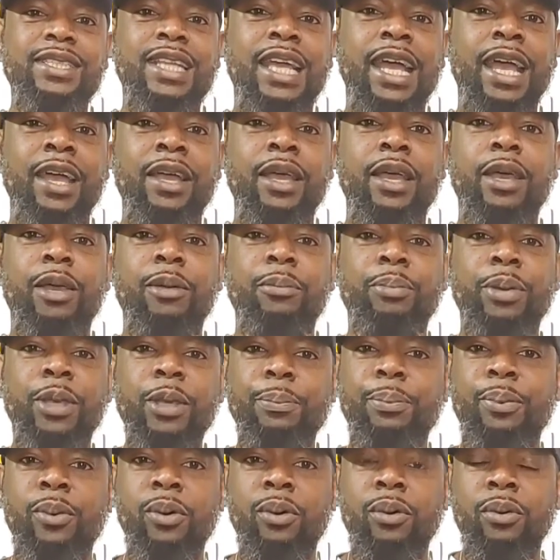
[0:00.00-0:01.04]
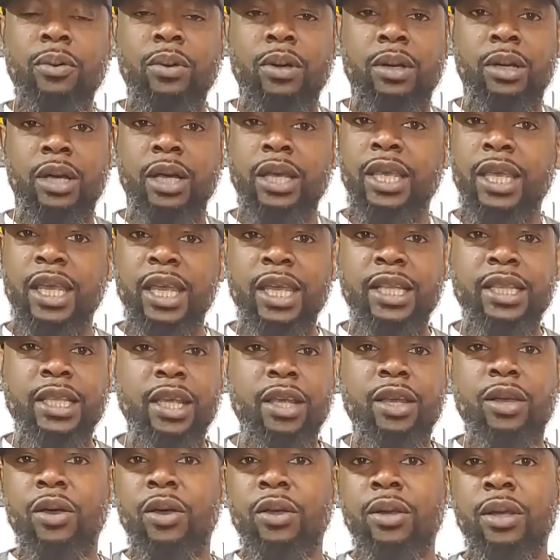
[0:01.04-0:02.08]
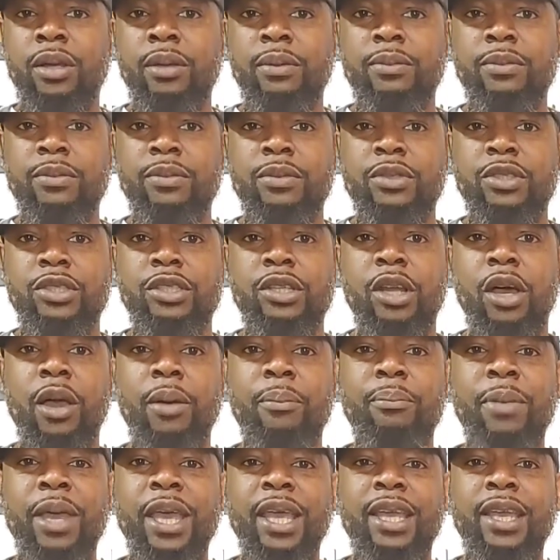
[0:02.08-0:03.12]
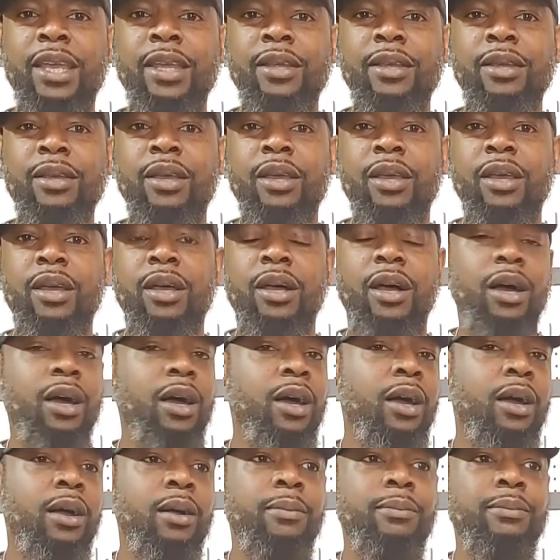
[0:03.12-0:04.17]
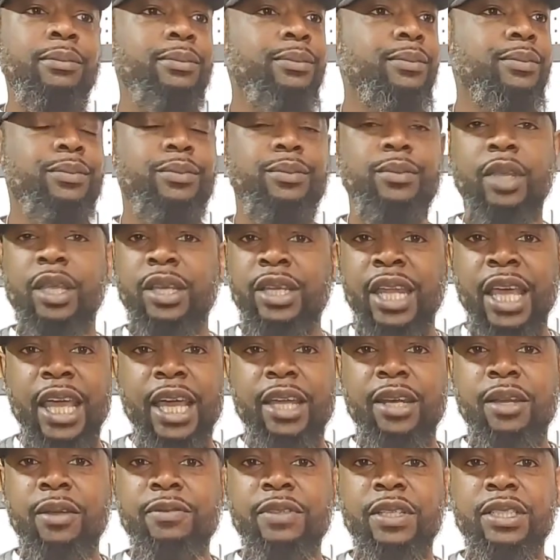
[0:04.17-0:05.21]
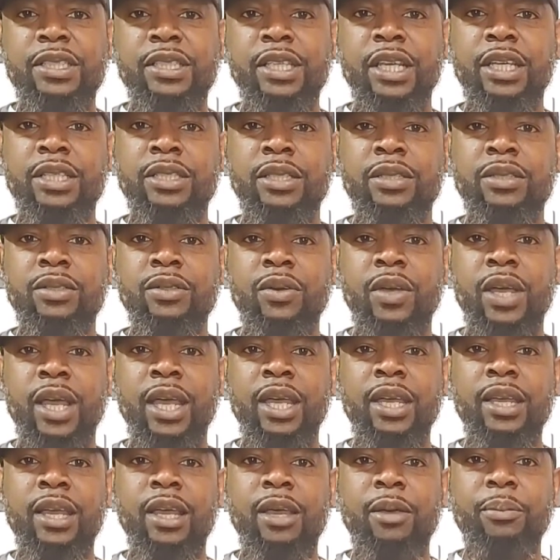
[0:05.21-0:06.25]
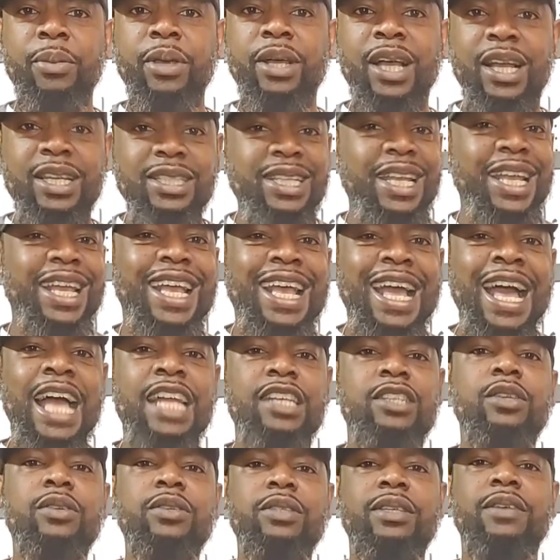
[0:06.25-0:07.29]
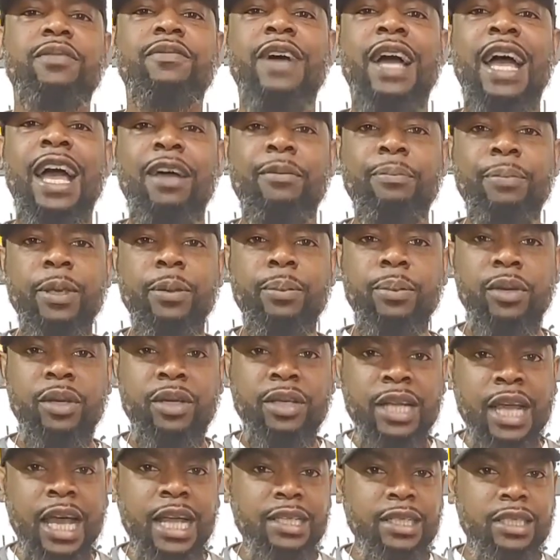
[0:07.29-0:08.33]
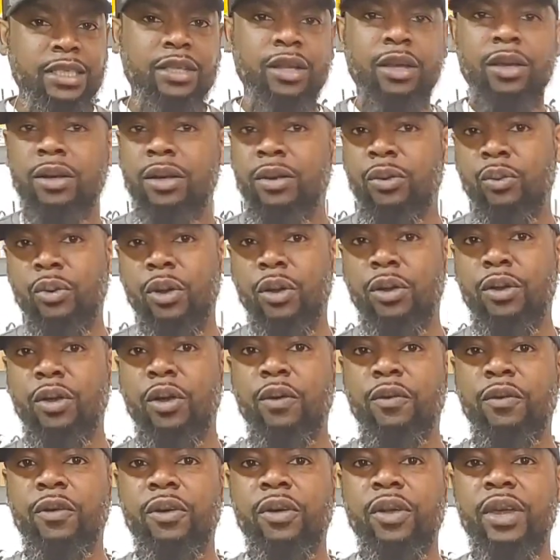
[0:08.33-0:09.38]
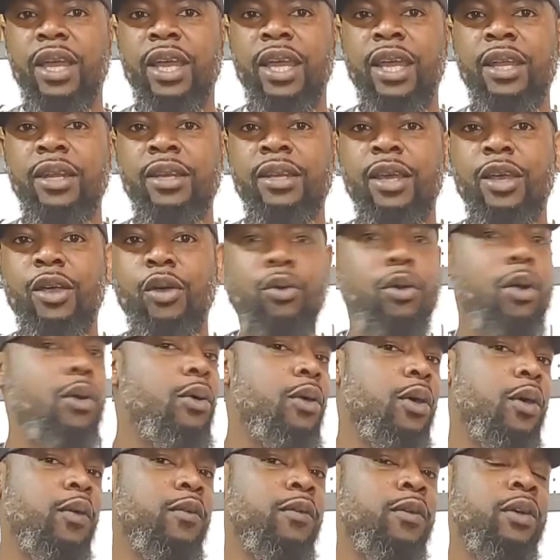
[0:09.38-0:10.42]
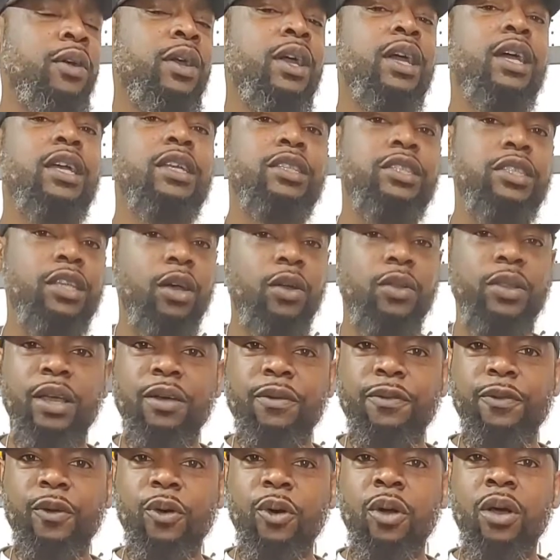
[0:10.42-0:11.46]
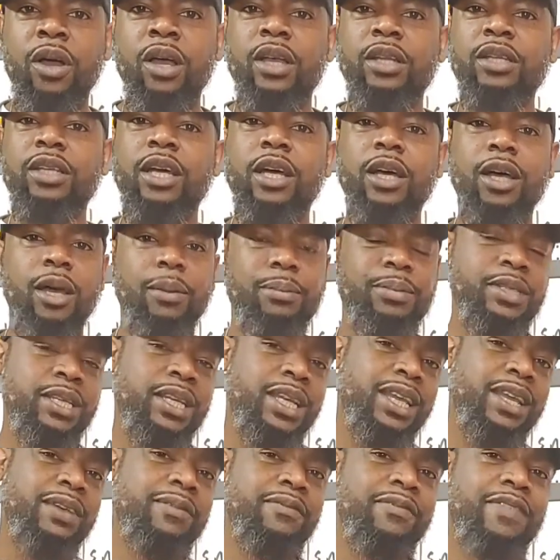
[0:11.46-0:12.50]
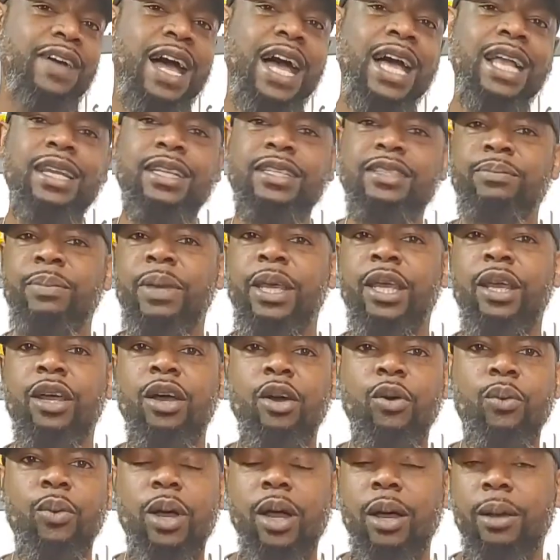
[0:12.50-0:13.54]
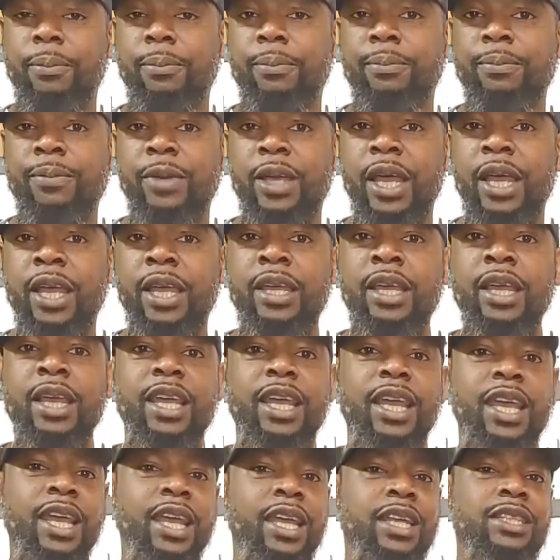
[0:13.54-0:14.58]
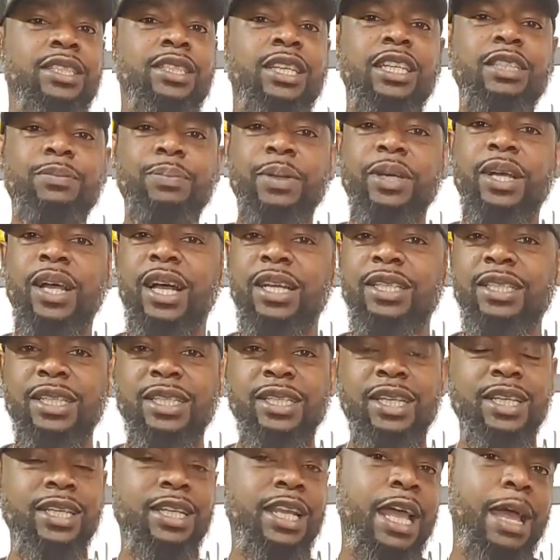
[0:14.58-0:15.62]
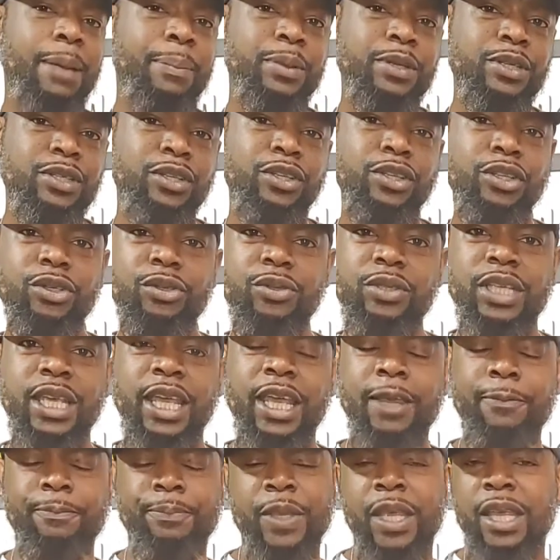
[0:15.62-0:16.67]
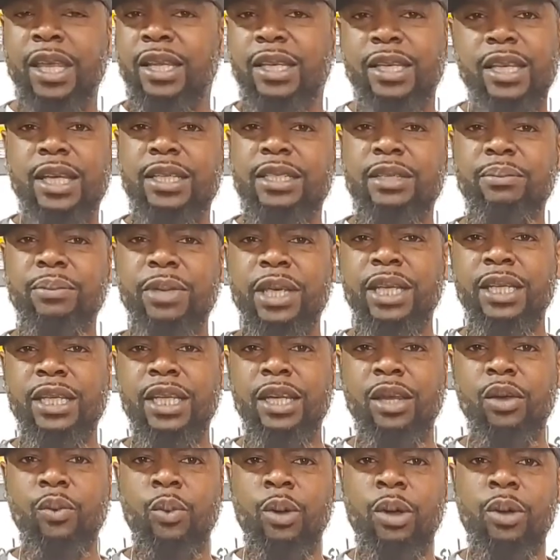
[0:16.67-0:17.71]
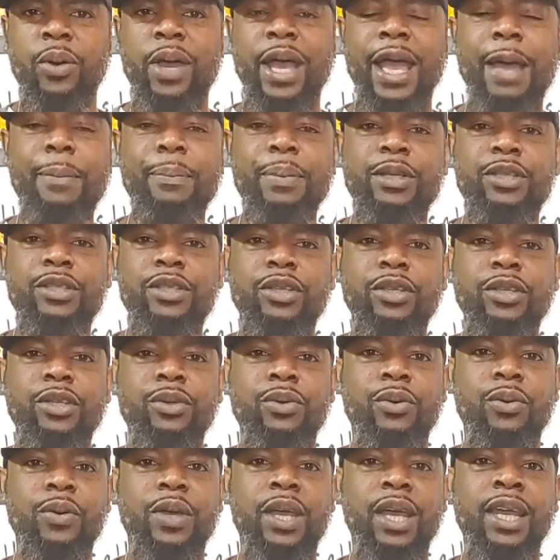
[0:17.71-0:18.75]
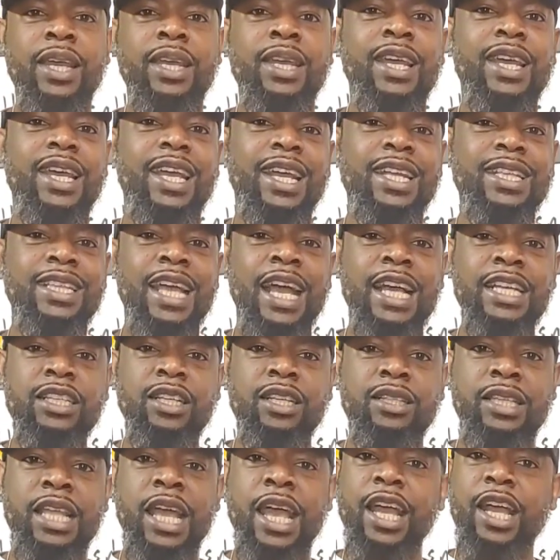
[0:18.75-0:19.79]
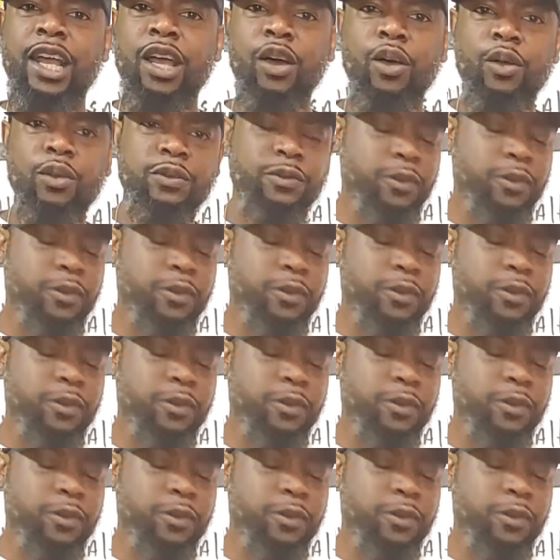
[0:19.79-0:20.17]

that people, again, they're gonna start making negative decisions, okay, because they got to survive. People are not just gonna roll over and croak over. So therefore, the uptick in violence may go up. Okay, and just because it didn't happen to you yet doesn't mean that it won't happen to you. Okay, and that goes